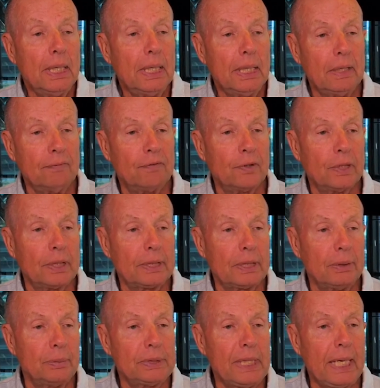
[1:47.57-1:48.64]
in a verdict
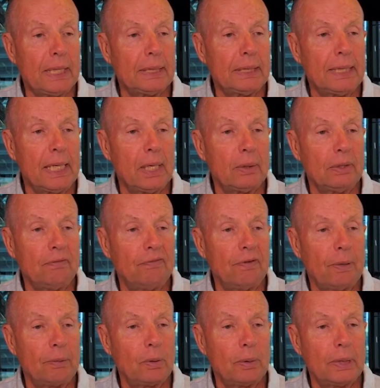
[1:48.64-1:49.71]
that was handed down in
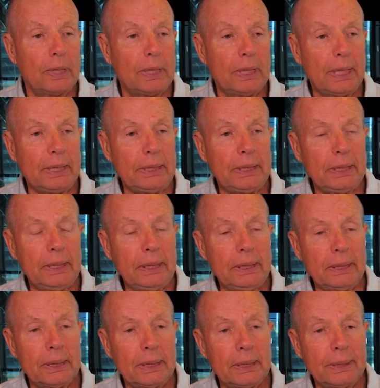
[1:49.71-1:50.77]
February
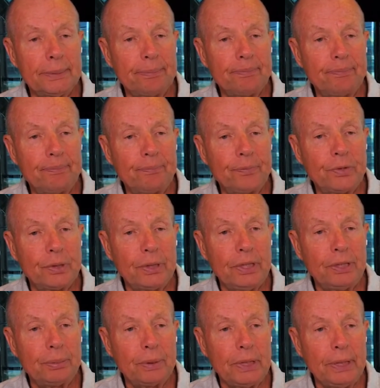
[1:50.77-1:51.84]

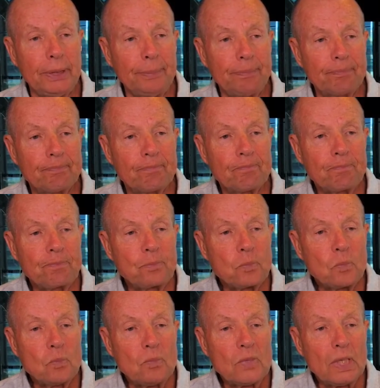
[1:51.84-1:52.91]
1933.
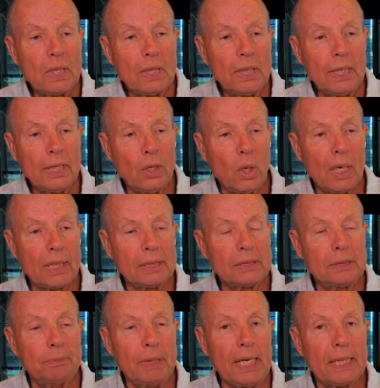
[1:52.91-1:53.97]
In
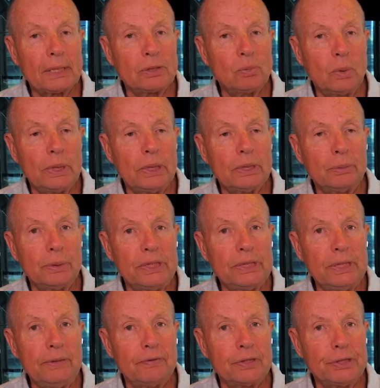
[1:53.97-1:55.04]
August, the Packers went into
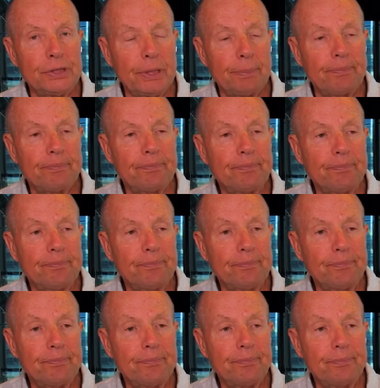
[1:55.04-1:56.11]
receivership.
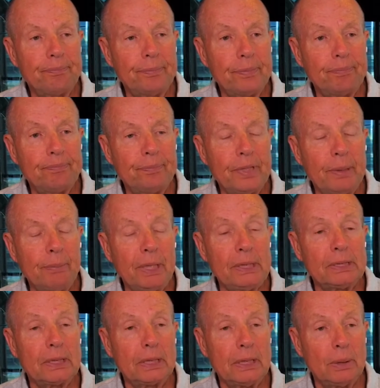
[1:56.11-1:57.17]
They
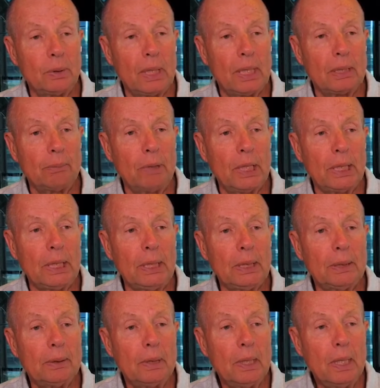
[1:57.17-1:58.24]
basically were out of money
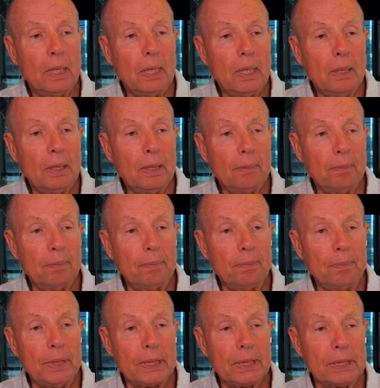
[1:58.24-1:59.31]

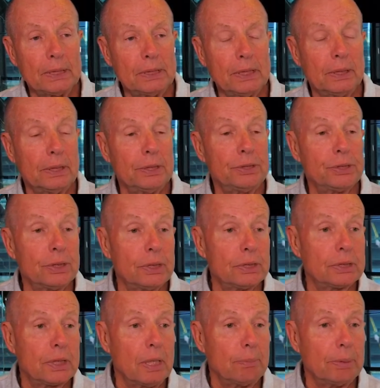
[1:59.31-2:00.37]
because their
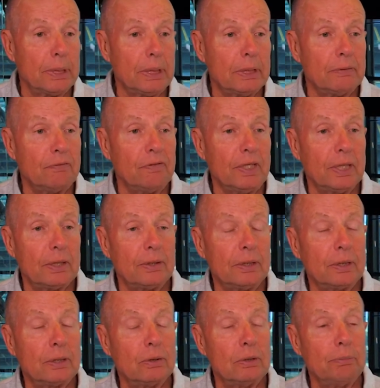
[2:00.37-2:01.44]
insurance company had failed
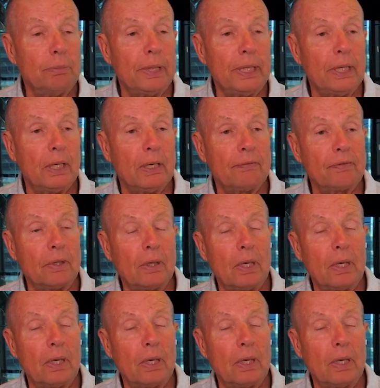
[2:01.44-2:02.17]
and couldn't pay off the